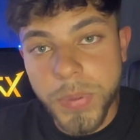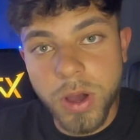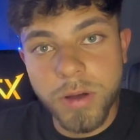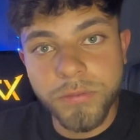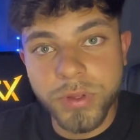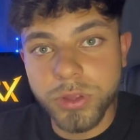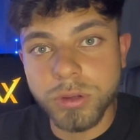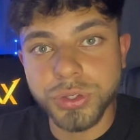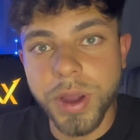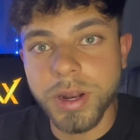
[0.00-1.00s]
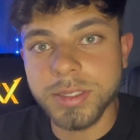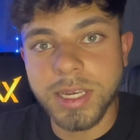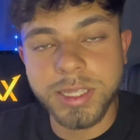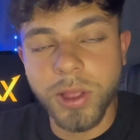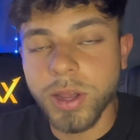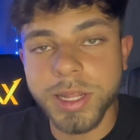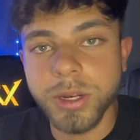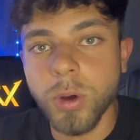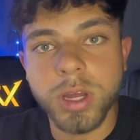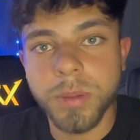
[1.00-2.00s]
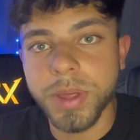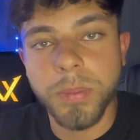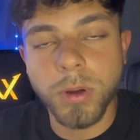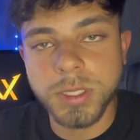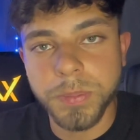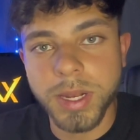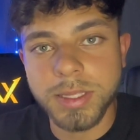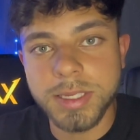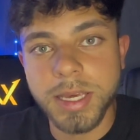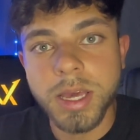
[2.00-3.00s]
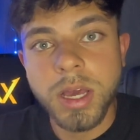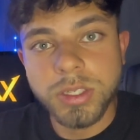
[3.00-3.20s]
But for new traders, that's likely not going to be a possibility.